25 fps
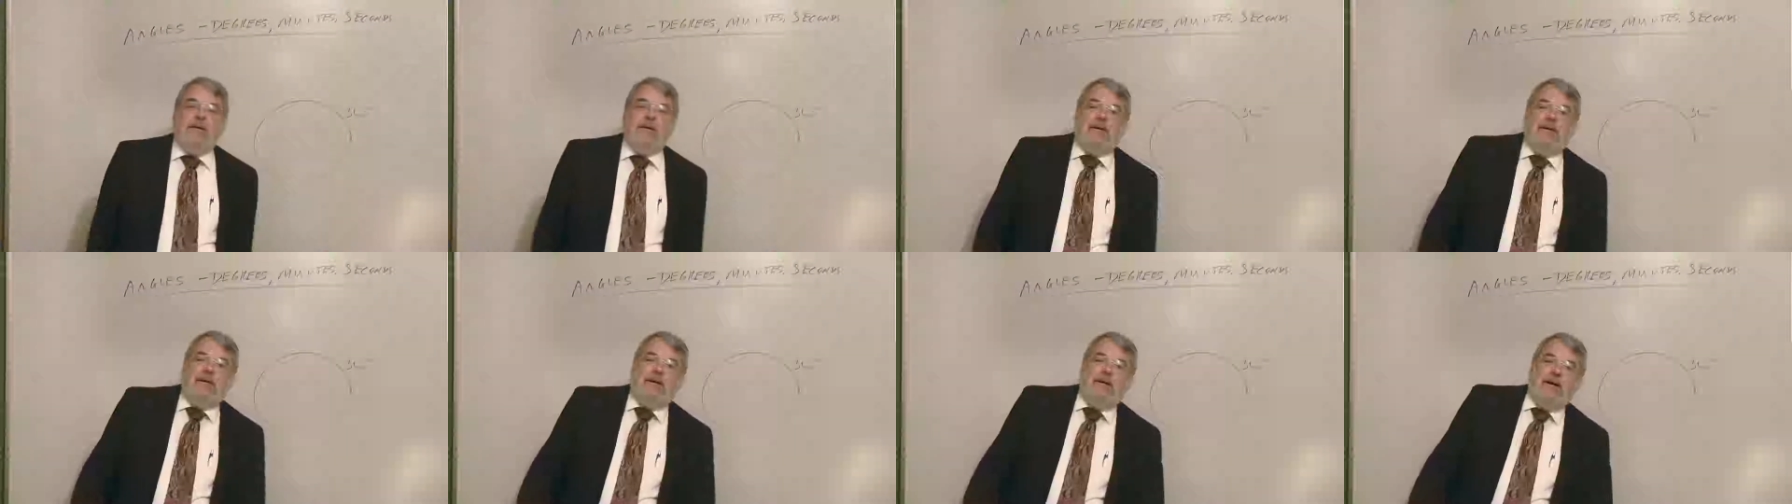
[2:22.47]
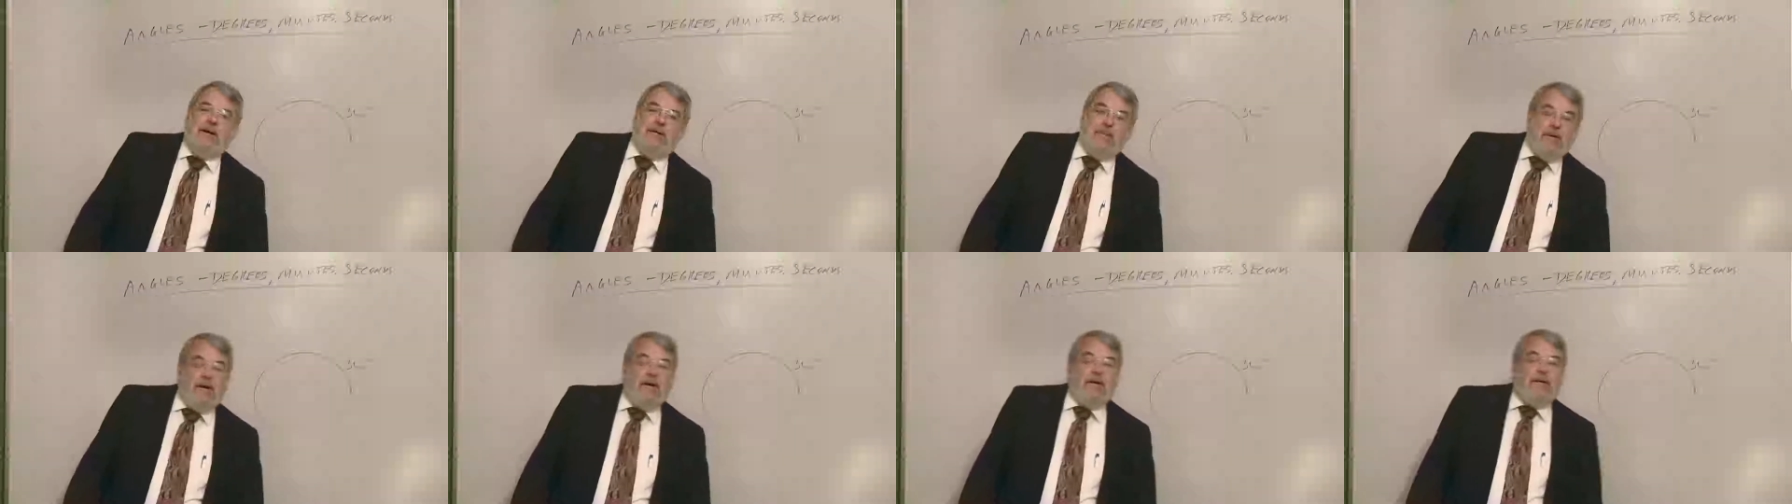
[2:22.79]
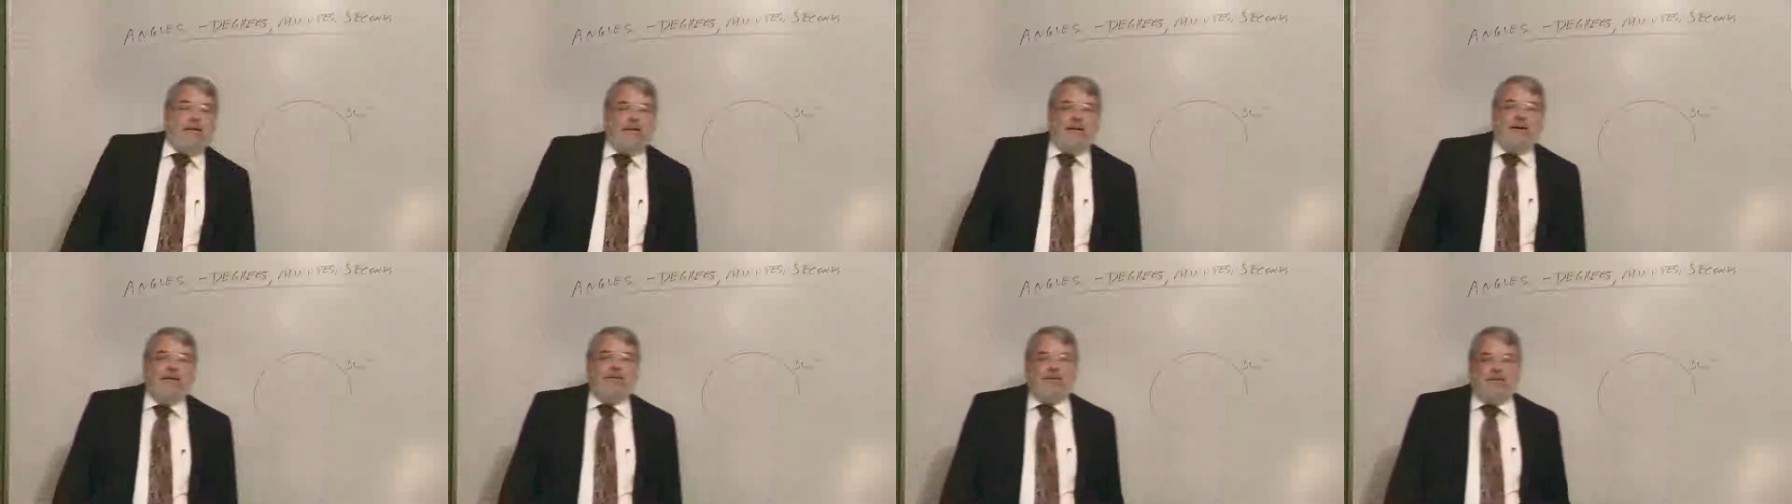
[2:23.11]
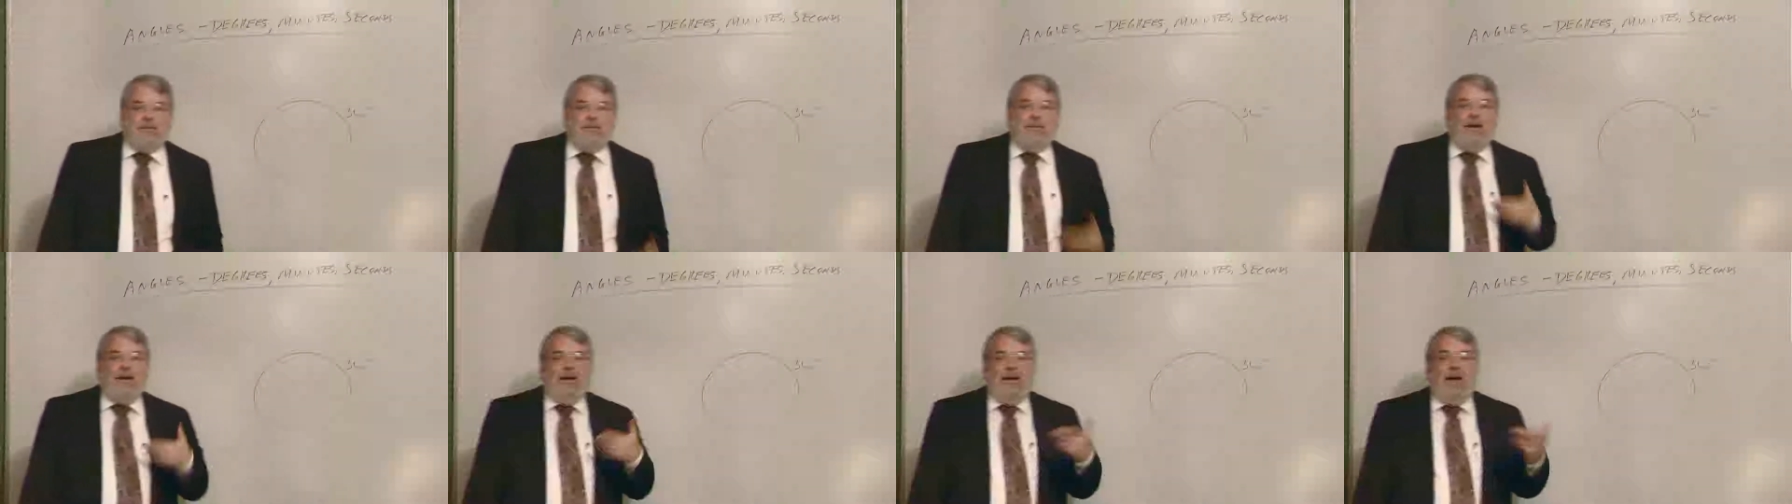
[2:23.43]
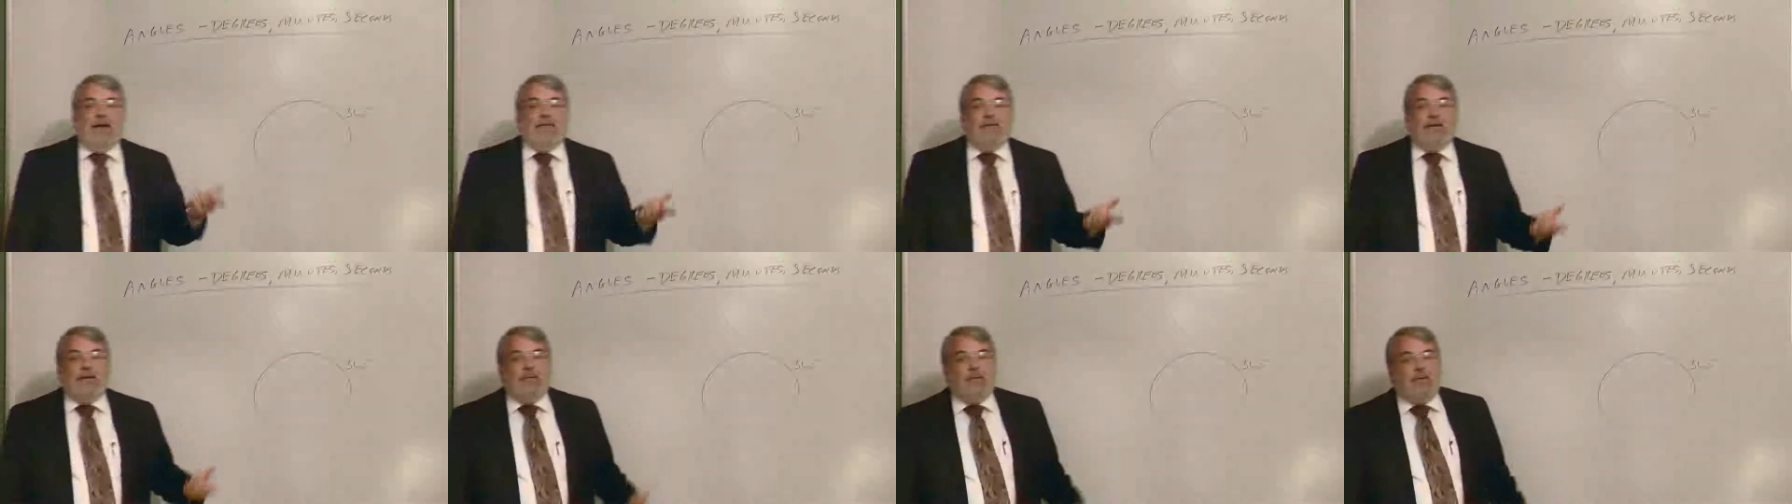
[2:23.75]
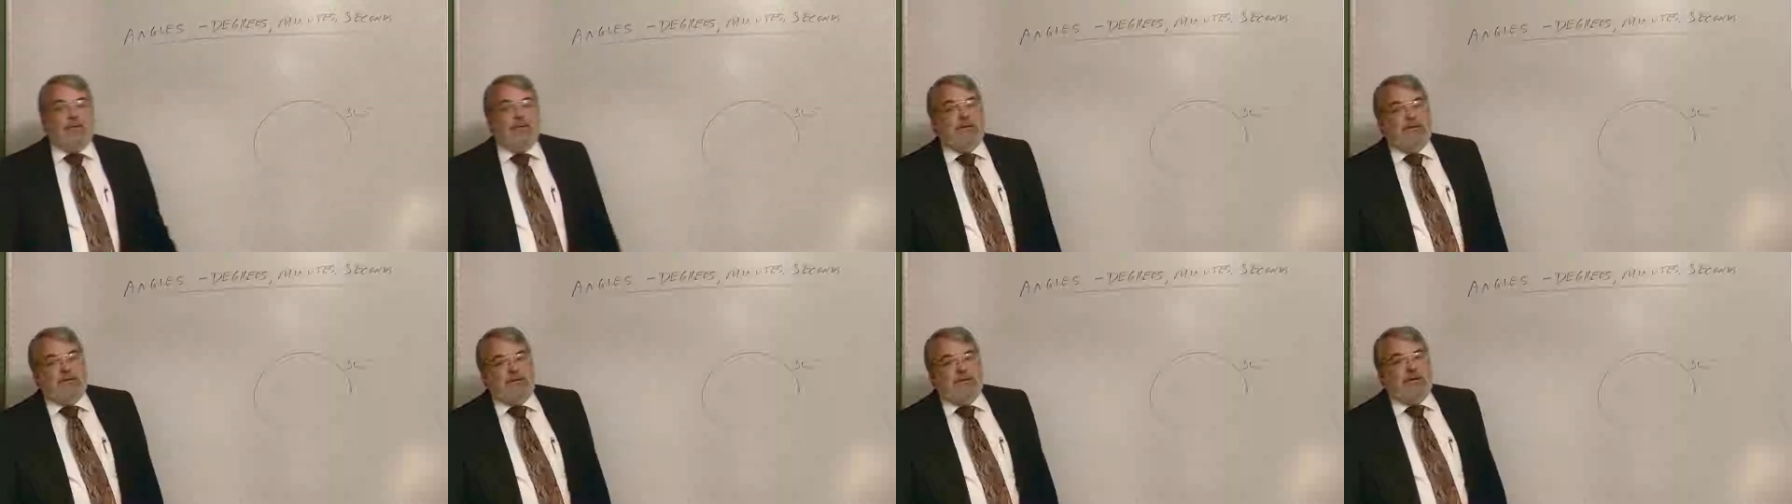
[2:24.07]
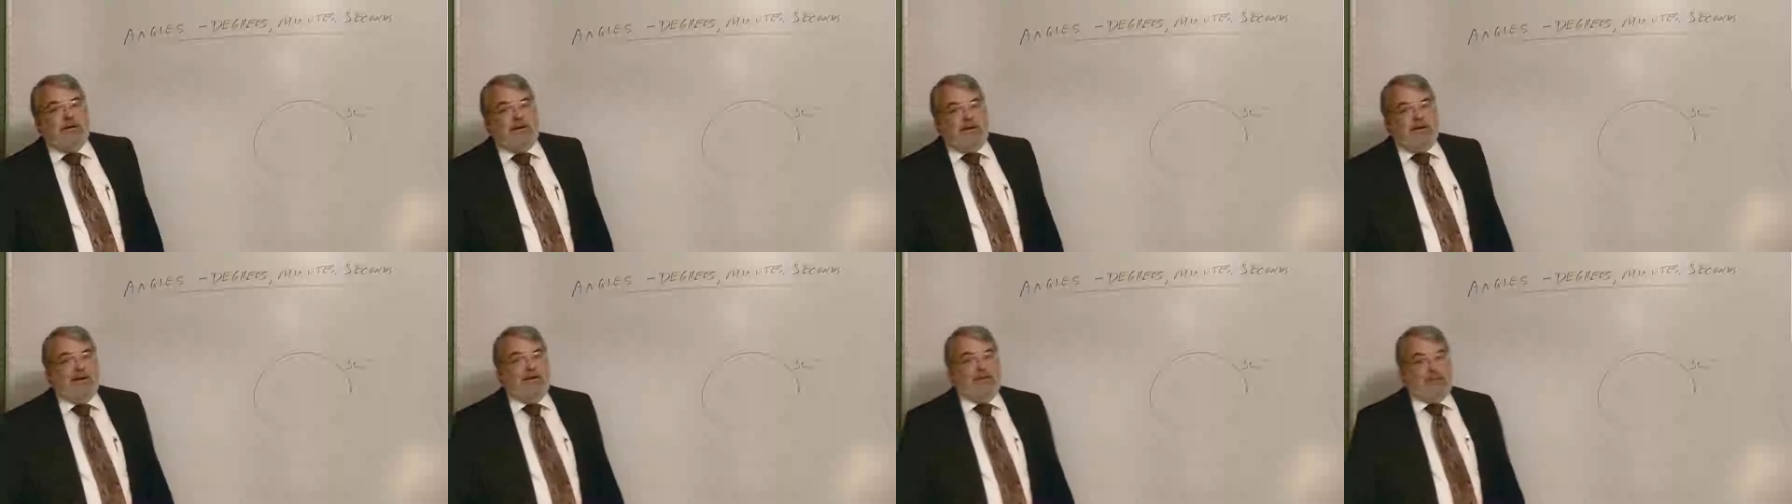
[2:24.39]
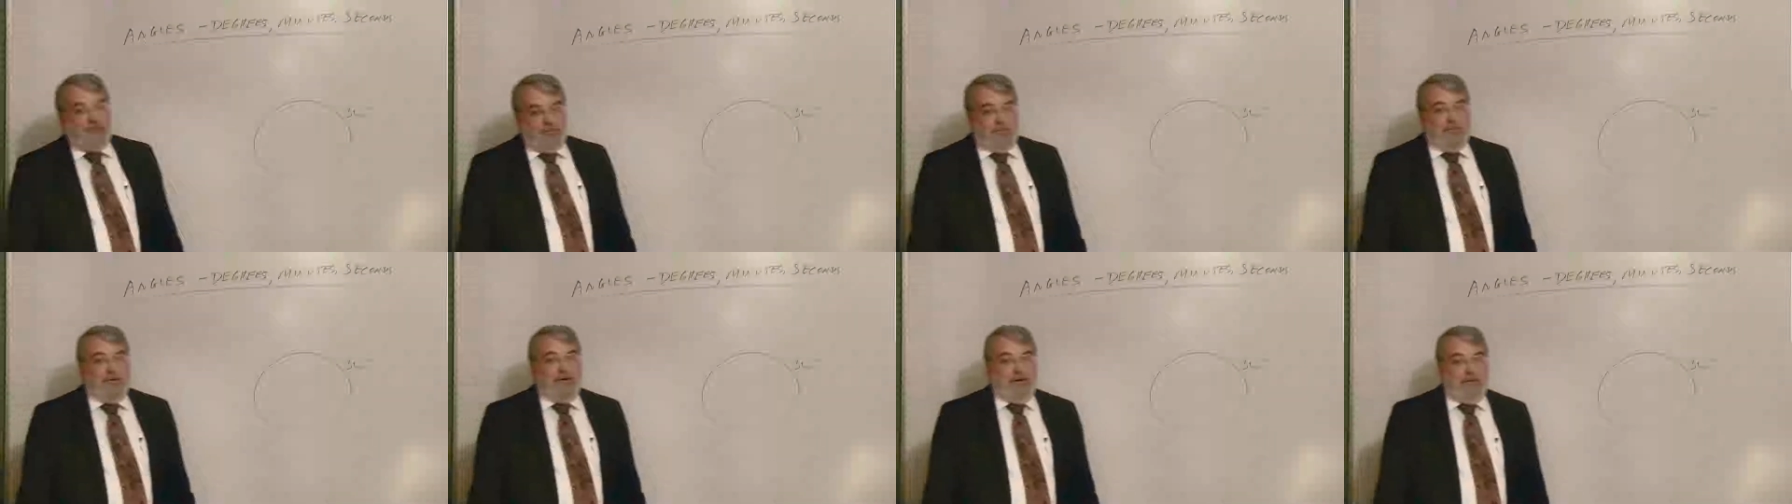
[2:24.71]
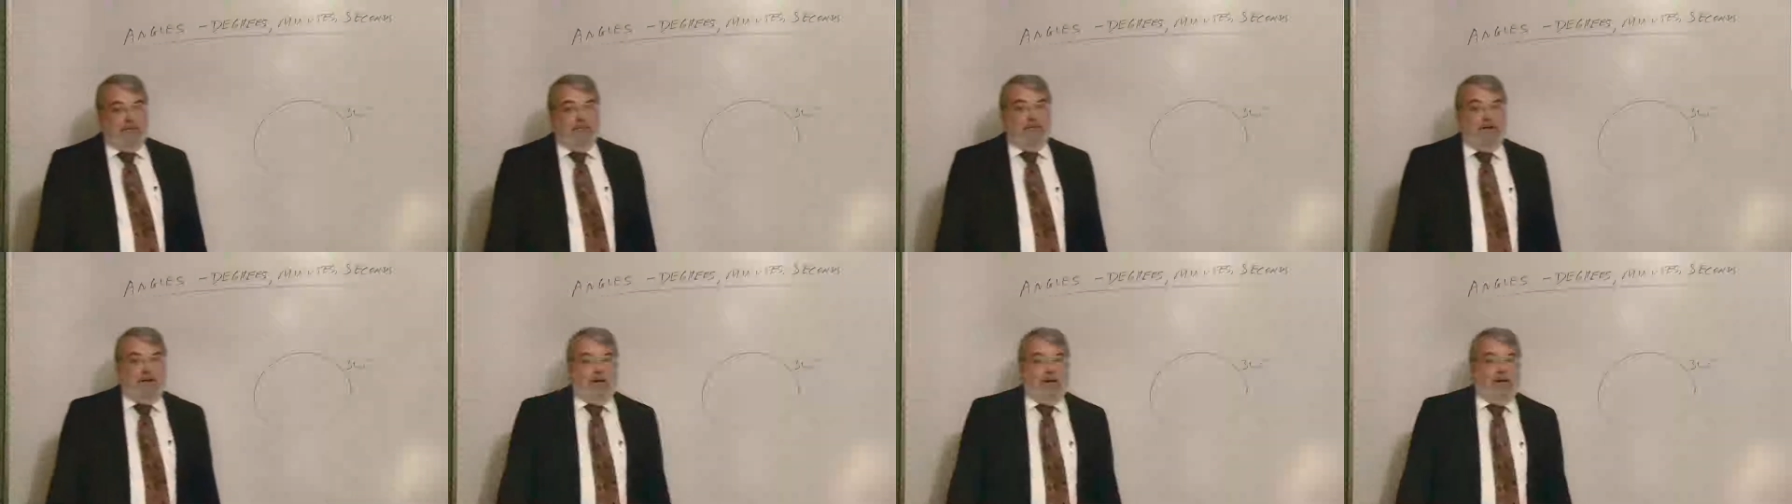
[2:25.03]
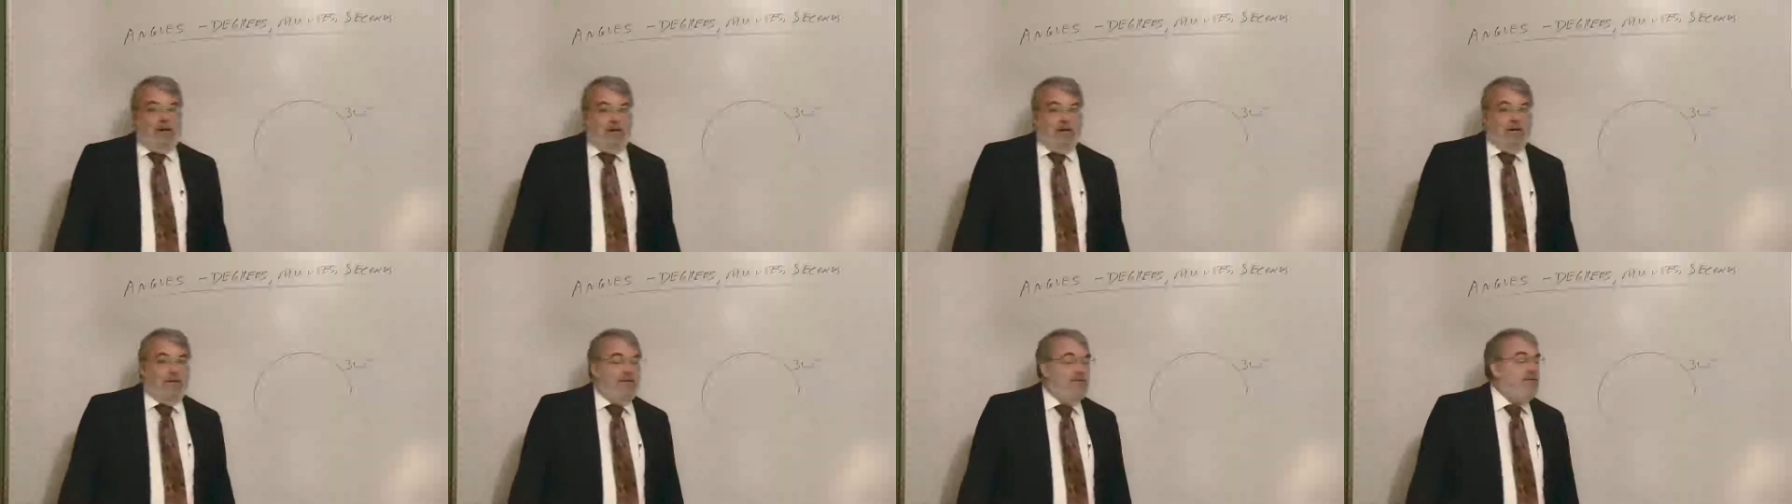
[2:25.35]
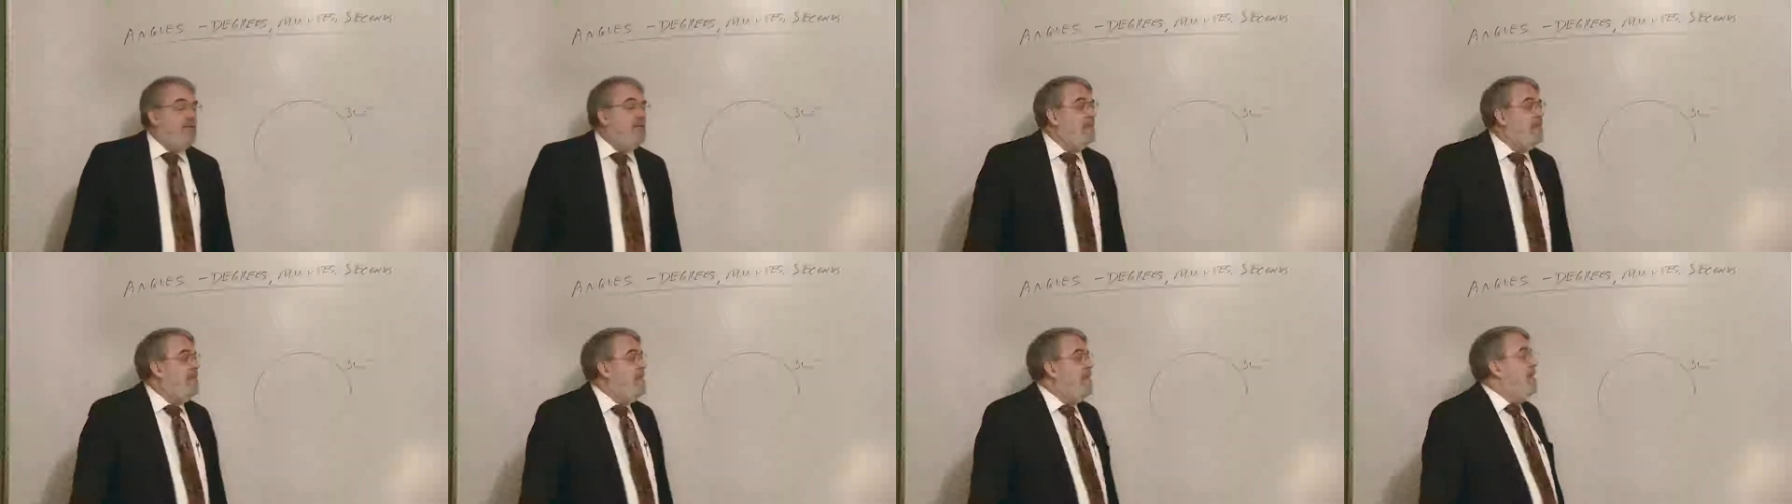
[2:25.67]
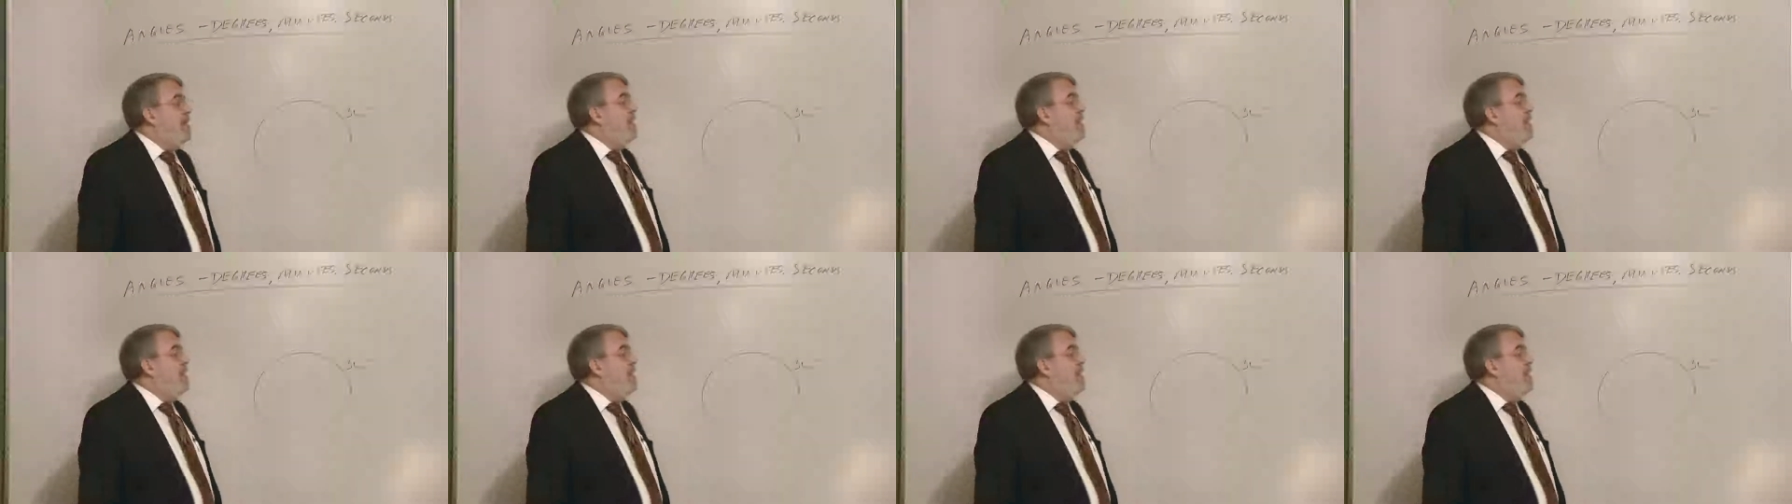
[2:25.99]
All right, well, to me, having more than 3 kids would be many kids.